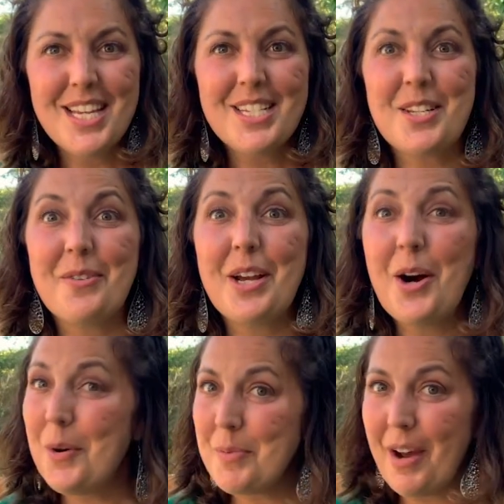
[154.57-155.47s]
So we
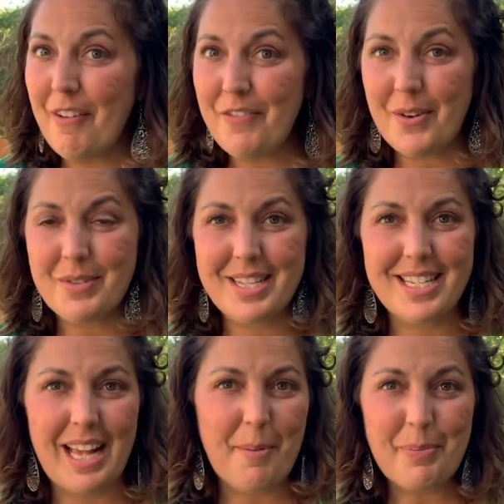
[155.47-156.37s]
hope you have fun with
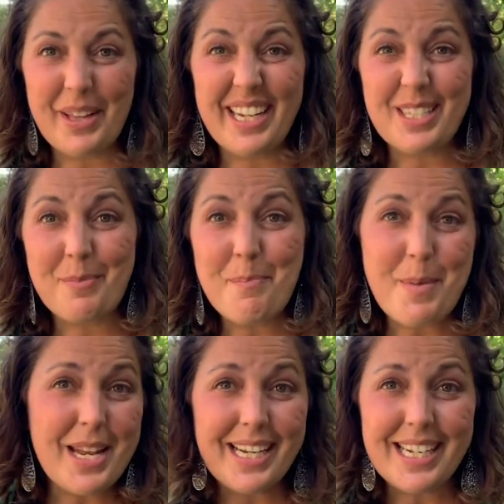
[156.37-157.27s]
this and play as
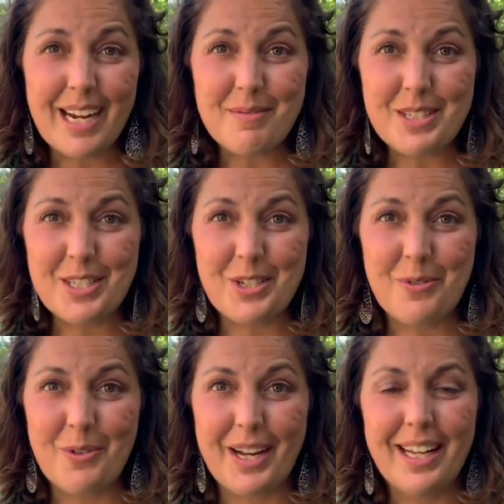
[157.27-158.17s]
many times as
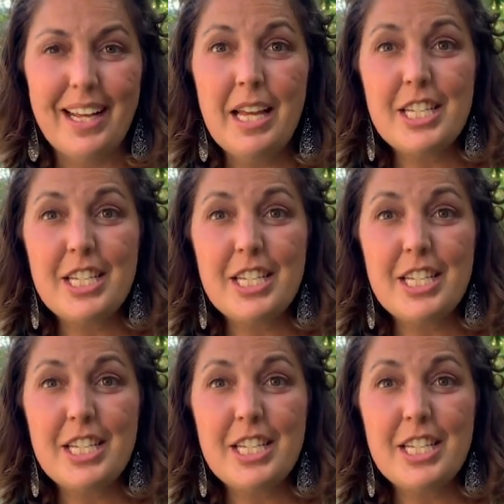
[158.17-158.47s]
you want.